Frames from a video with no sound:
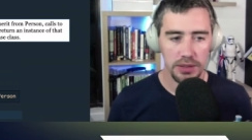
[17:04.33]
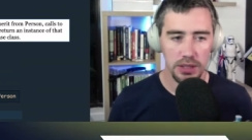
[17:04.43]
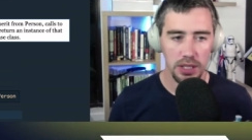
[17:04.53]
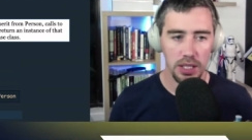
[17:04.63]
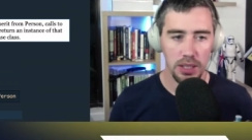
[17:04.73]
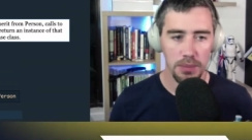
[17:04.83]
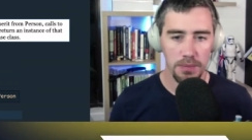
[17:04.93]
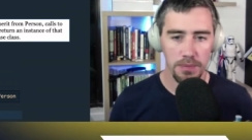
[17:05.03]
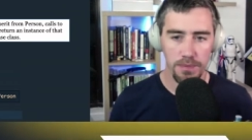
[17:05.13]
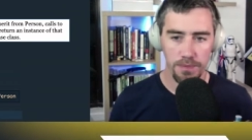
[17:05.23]

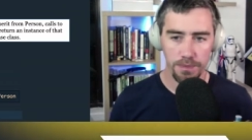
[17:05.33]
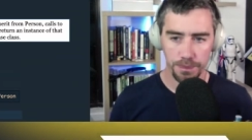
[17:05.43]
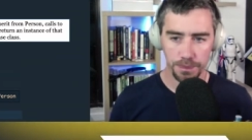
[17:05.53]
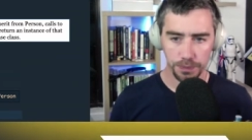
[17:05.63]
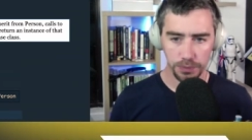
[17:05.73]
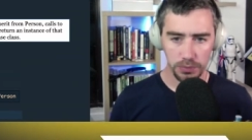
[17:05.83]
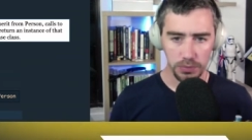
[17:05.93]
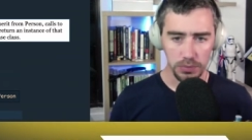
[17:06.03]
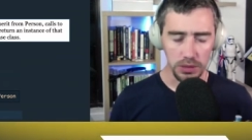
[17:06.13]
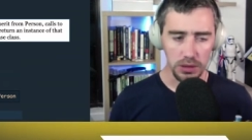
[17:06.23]
um,
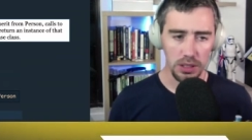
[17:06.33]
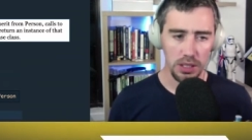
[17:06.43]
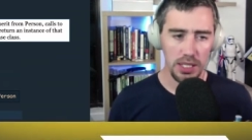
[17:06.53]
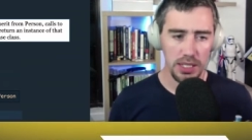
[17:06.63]
any